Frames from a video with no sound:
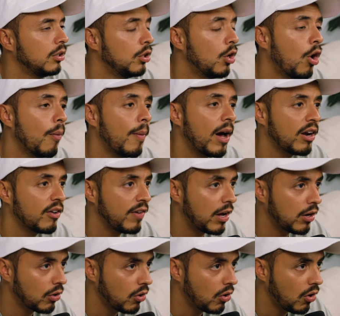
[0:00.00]
No amount of
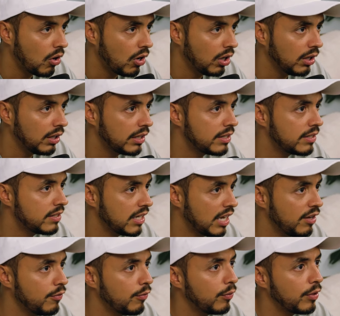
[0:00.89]
alcohol is
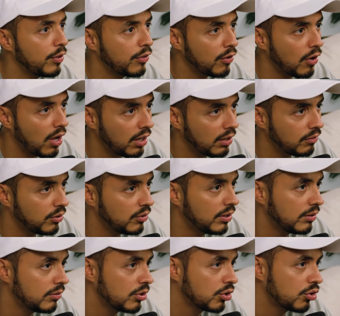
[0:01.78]
safe. We thought you
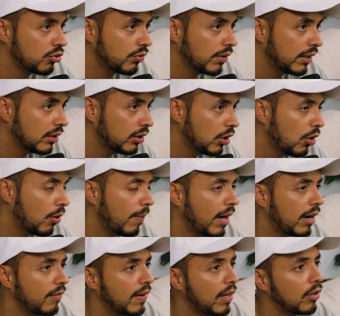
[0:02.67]
can just drink a low
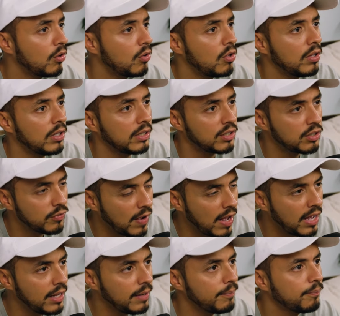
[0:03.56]
amount of alcohol and it's
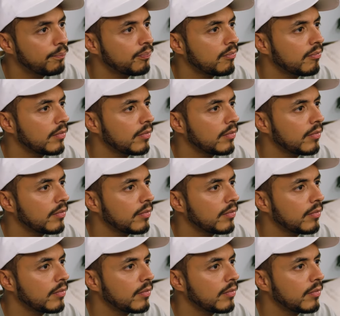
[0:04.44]
fine,